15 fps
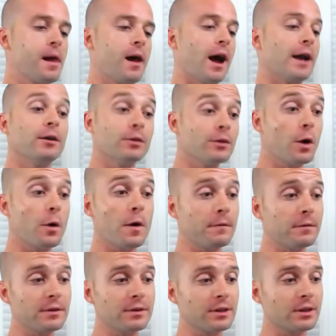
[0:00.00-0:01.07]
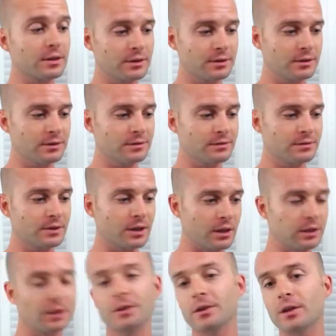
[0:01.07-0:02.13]
don't know if the
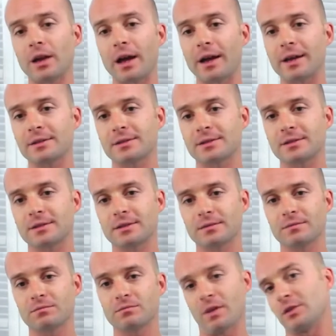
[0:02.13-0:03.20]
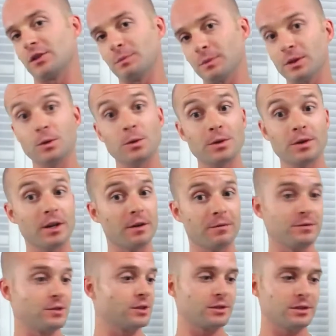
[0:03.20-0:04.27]
clear glass had something to do with it, if
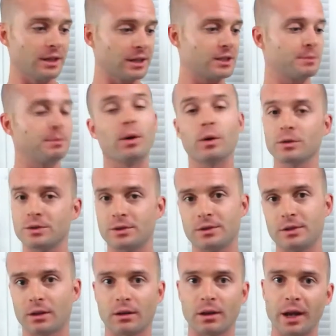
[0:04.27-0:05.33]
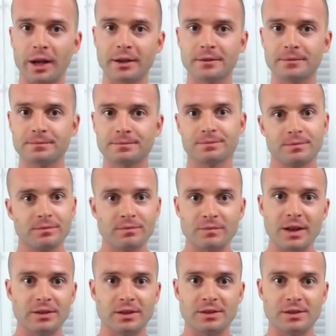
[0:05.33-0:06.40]
just exposed to light
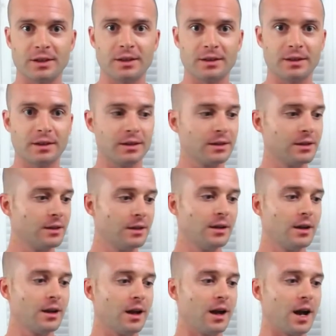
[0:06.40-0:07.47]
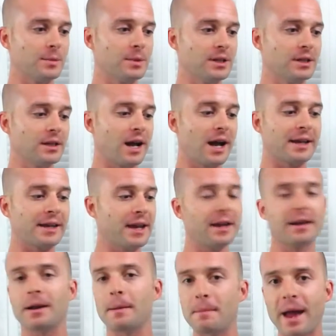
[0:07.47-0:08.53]
that does anything. I mean, I
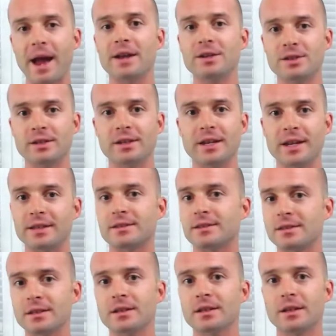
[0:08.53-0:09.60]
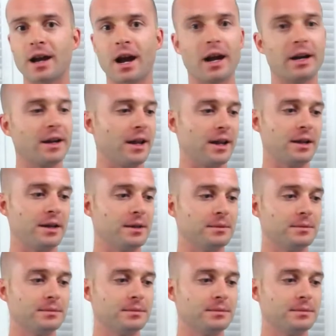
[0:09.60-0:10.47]
can't imagine it sitting on the